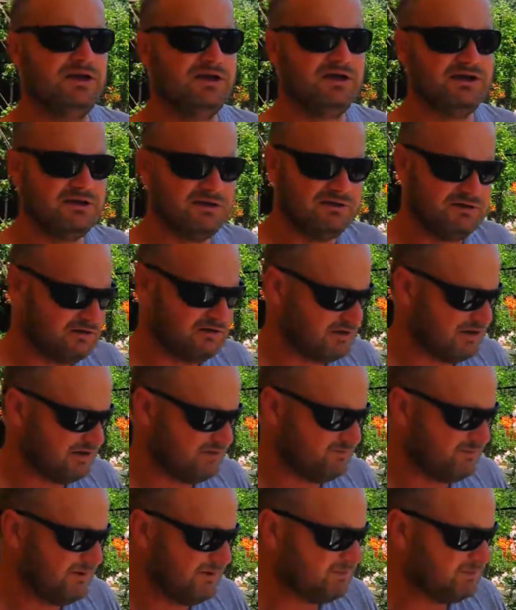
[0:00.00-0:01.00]
and
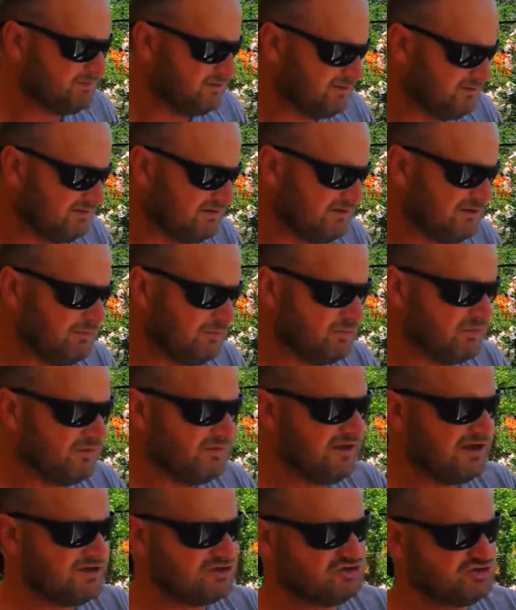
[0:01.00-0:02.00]
I'll be able to see
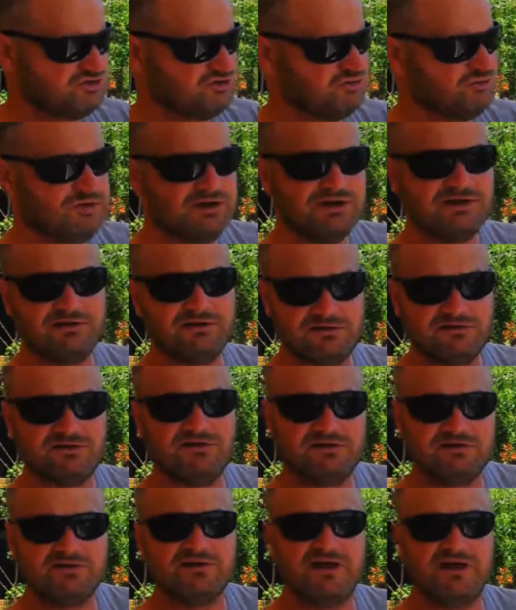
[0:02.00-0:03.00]
where that shoot
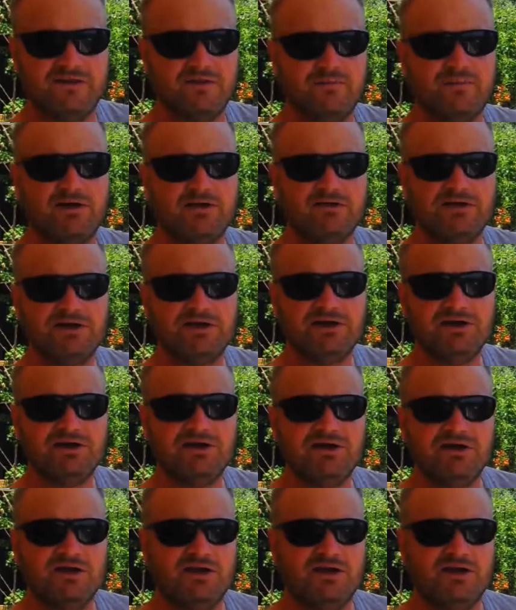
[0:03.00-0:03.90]
is inside the berry.